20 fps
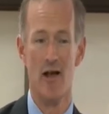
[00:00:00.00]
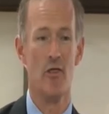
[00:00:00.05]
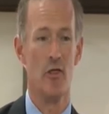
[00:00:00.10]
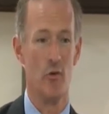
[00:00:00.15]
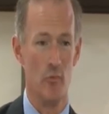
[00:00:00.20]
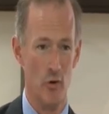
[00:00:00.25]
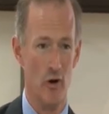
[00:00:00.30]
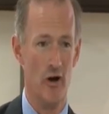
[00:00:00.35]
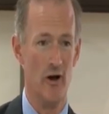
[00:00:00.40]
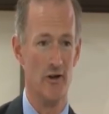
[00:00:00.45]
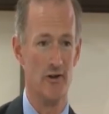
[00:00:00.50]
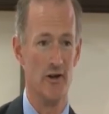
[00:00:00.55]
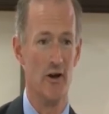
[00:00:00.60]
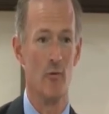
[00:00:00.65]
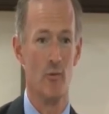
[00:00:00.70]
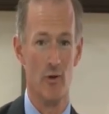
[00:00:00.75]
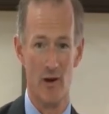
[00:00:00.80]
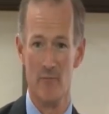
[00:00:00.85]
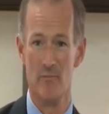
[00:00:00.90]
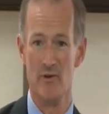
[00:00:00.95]
the word
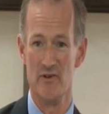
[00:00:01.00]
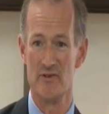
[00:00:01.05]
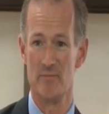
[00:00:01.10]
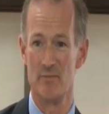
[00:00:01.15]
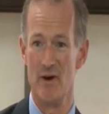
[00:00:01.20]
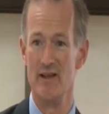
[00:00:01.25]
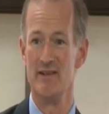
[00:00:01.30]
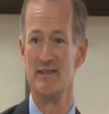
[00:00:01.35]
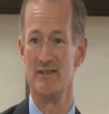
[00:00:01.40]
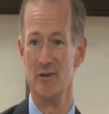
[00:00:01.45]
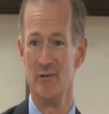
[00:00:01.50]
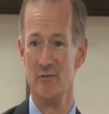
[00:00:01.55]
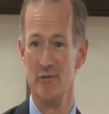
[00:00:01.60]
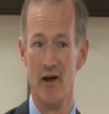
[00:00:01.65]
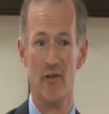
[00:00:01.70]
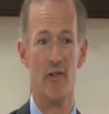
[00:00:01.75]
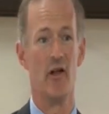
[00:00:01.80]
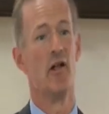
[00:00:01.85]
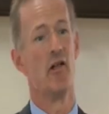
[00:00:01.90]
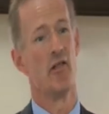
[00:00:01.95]
will have been spread still
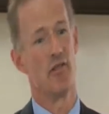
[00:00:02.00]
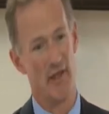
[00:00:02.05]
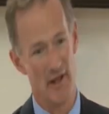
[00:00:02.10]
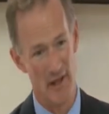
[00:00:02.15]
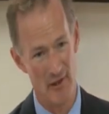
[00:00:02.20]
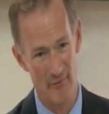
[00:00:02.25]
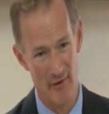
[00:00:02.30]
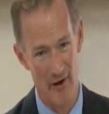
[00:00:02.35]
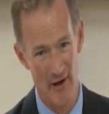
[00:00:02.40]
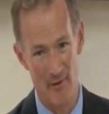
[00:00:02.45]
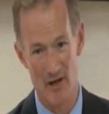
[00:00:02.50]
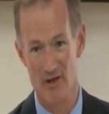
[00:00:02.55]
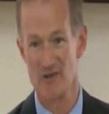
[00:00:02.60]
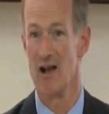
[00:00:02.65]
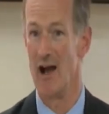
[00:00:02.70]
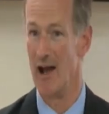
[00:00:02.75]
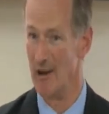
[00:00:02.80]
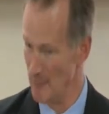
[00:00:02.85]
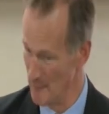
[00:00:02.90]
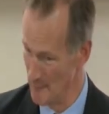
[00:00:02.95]
further. Thank you very much.
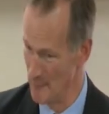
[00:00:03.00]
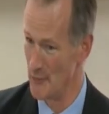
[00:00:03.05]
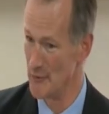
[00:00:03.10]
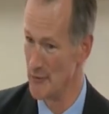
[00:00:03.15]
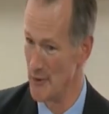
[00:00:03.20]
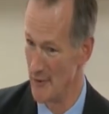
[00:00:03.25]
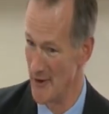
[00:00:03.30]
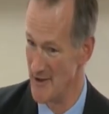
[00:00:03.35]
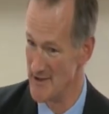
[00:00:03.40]
I look forward to your